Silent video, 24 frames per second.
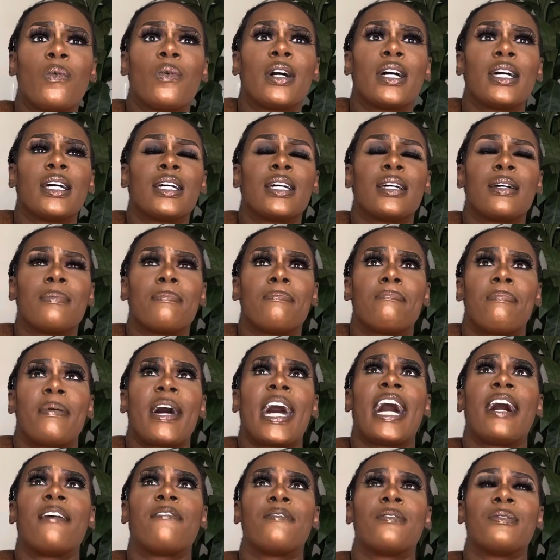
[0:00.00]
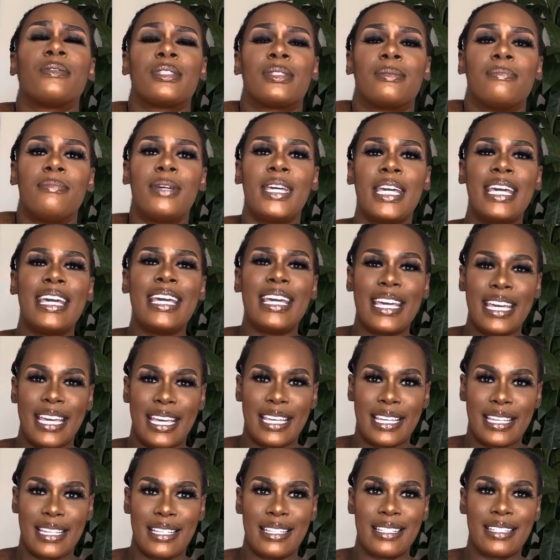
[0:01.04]
what baffles me
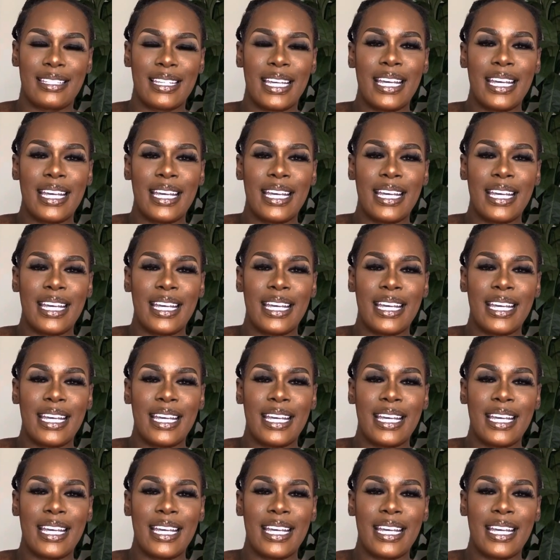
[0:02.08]
is